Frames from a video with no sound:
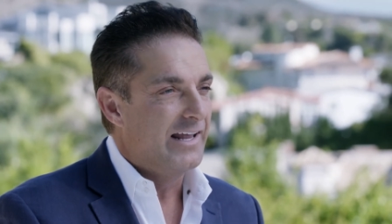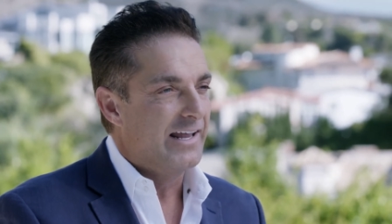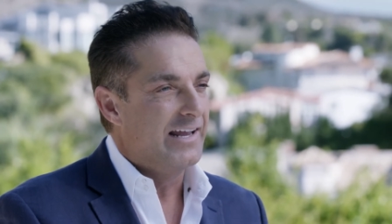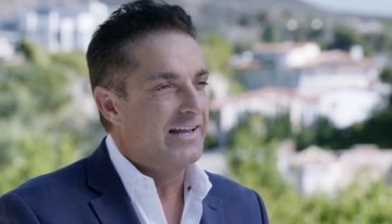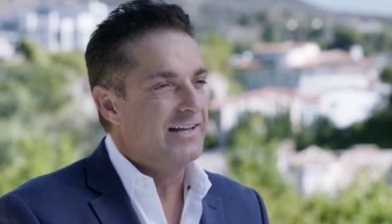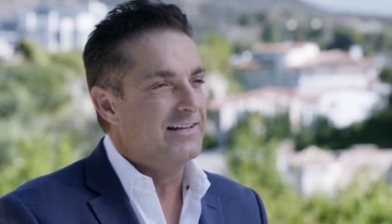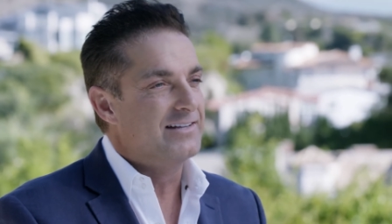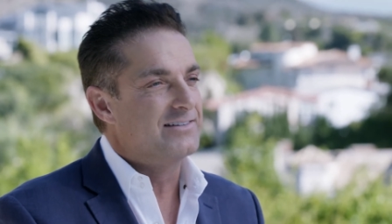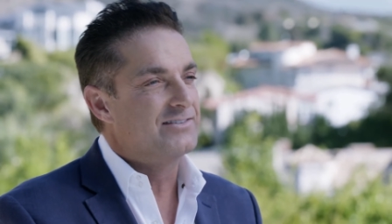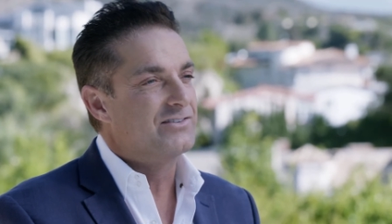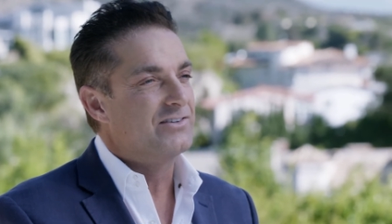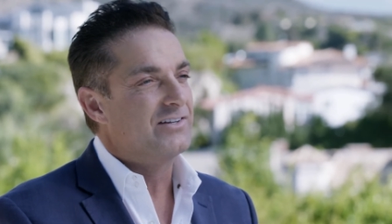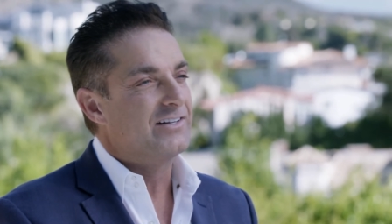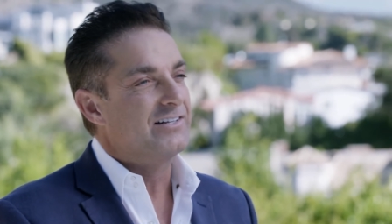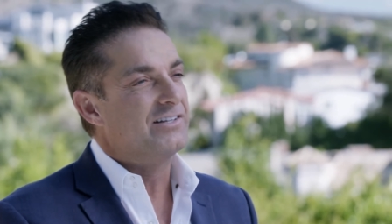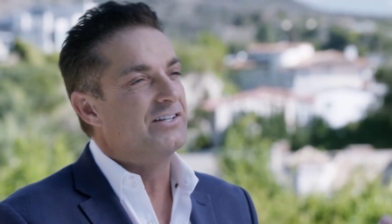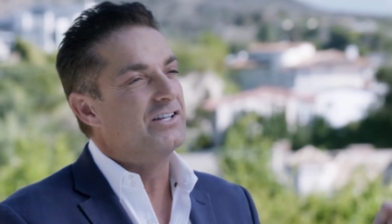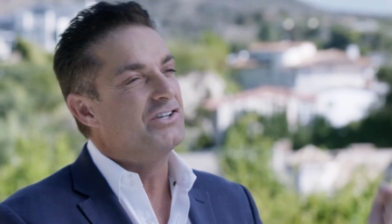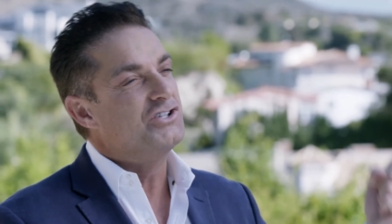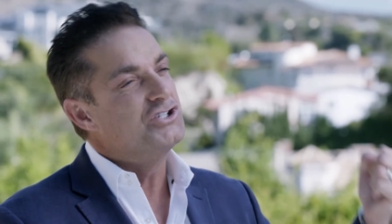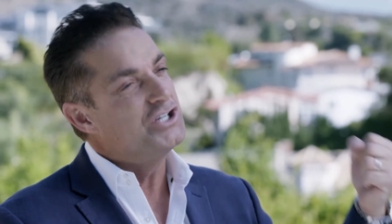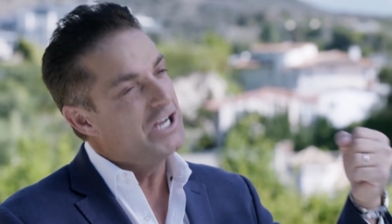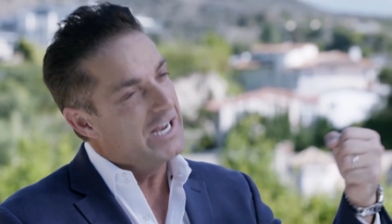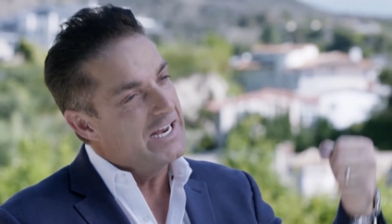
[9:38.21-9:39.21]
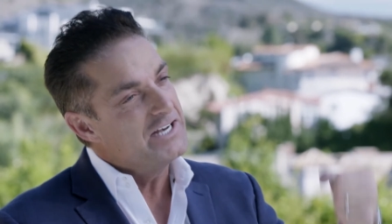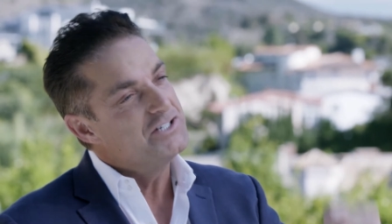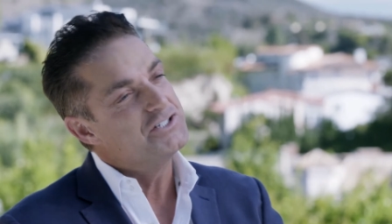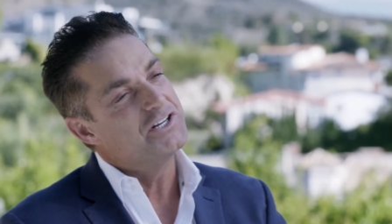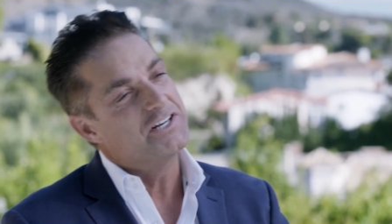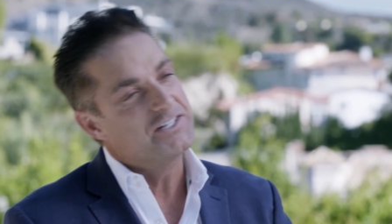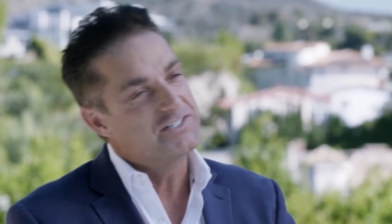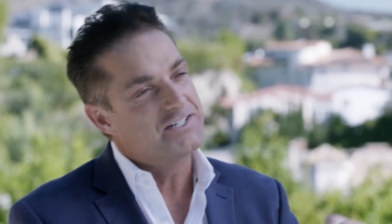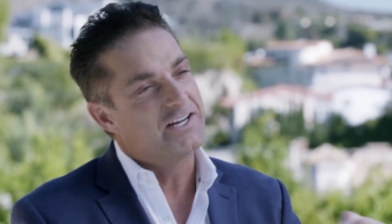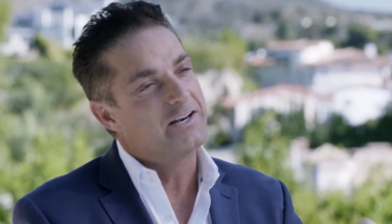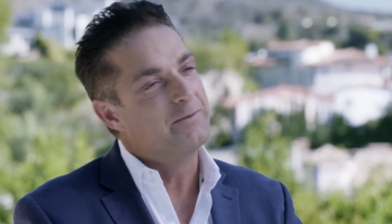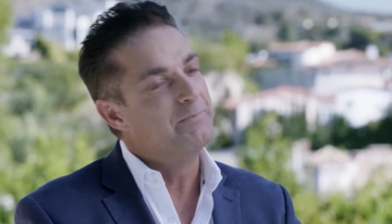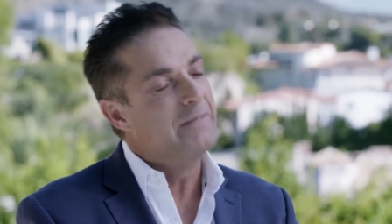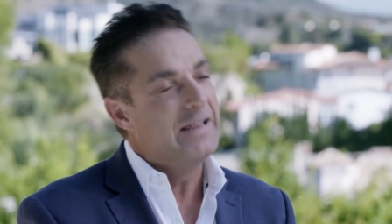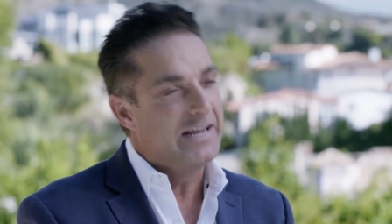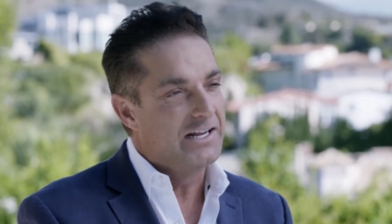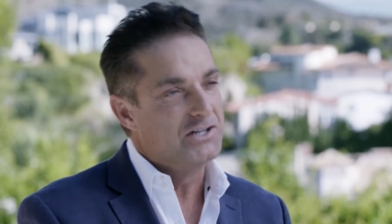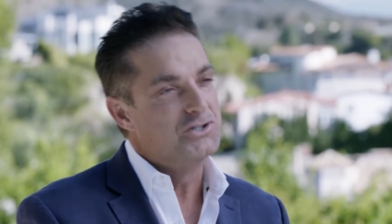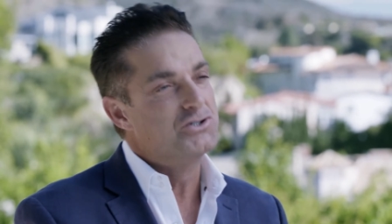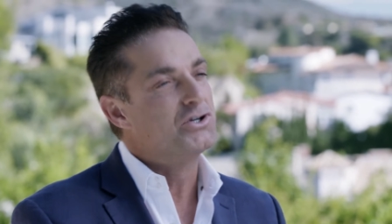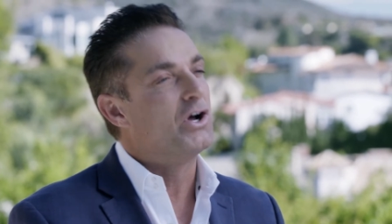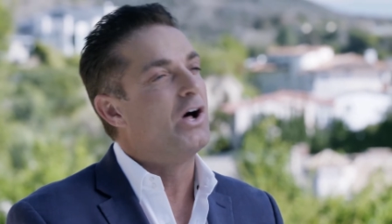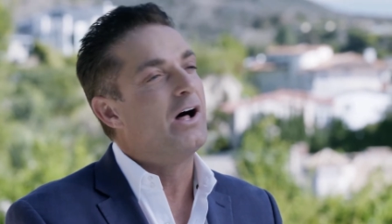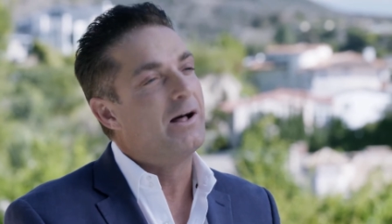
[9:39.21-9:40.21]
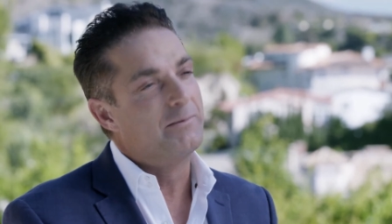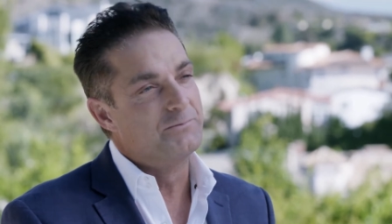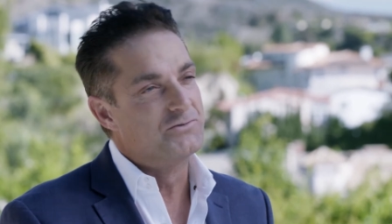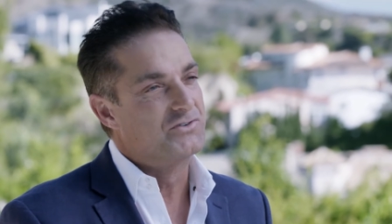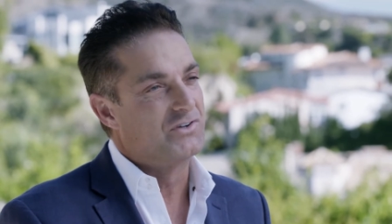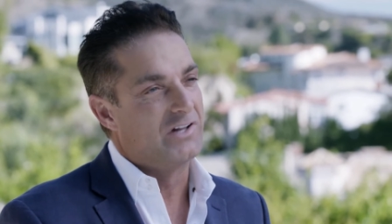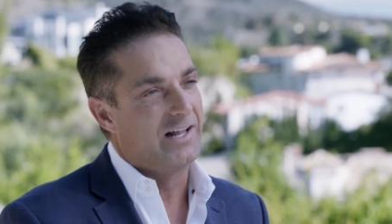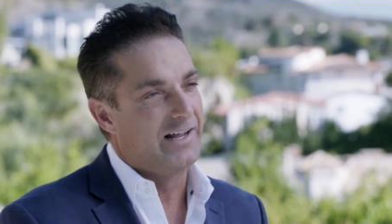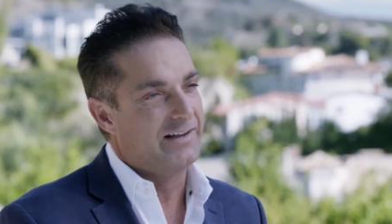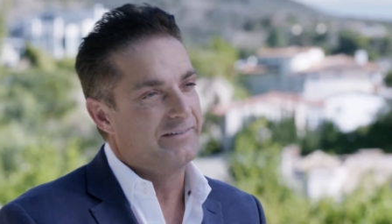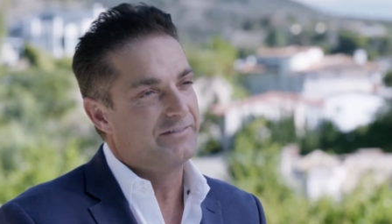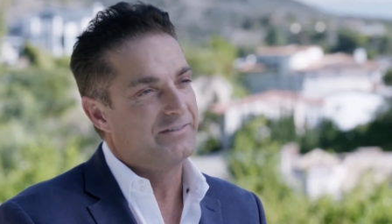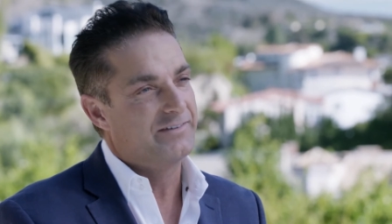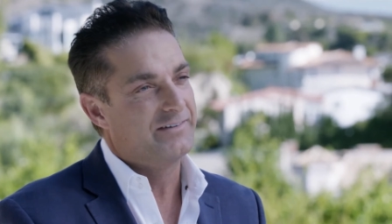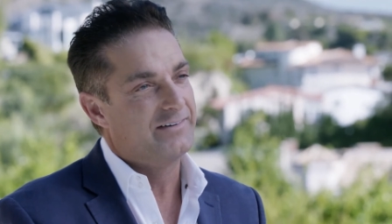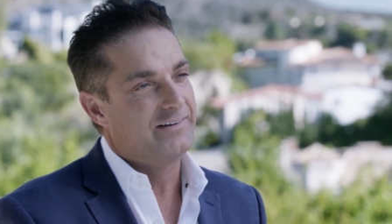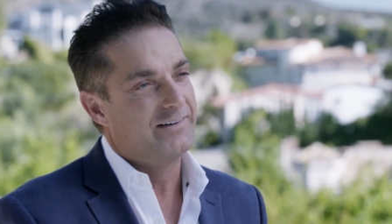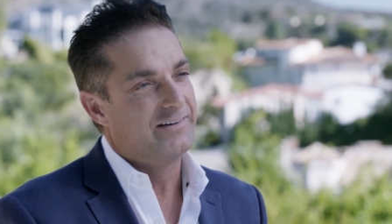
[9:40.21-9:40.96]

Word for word: is the change that it's going to make in Tom's life.